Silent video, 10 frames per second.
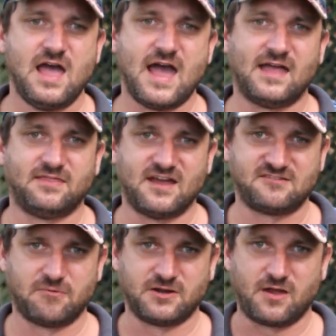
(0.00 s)
and
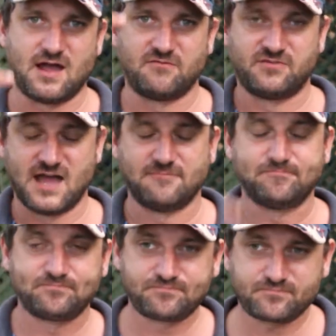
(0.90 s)
that's when you have that
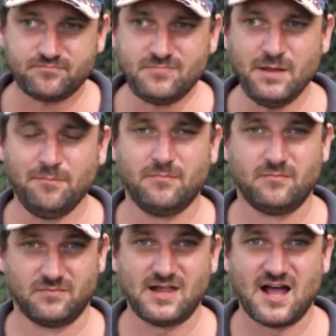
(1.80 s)

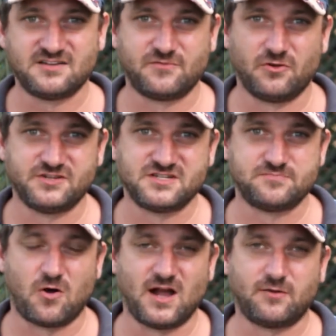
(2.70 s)
large voltage
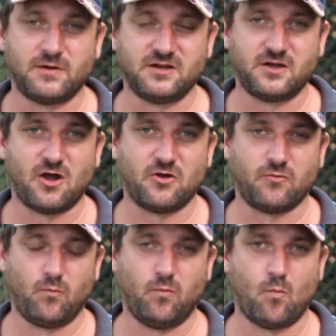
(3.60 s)
spike when you
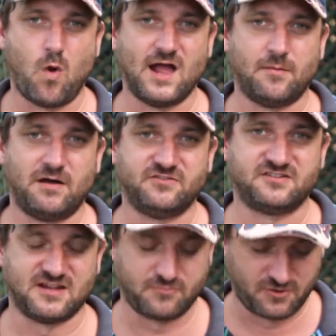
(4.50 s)
go way above your
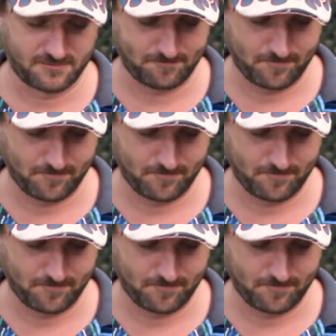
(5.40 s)
set point.